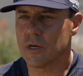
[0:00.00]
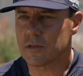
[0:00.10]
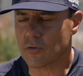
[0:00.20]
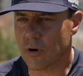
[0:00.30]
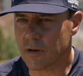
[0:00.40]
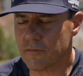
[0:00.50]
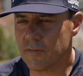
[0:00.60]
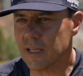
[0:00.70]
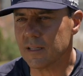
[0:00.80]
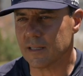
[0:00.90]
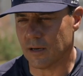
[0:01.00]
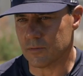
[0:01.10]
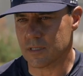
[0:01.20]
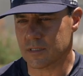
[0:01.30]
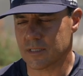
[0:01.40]
draw on a feeling that
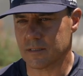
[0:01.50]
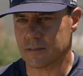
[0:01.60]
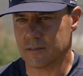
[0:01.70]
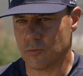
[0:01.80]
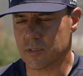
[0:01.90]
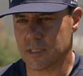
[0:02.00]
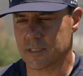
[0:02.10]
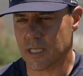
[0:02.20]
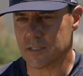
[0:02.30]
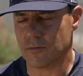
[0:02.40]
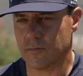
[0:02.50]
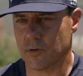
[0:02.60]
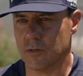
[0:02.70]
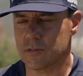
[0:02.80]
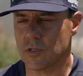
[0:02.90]
was successful for
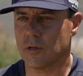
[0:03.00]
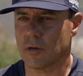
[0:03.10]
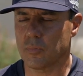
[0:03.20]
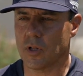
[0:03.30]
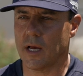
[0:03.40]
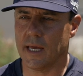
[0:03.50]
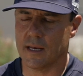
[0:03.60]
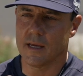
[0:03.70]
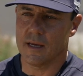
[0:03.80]
you, so you can apply it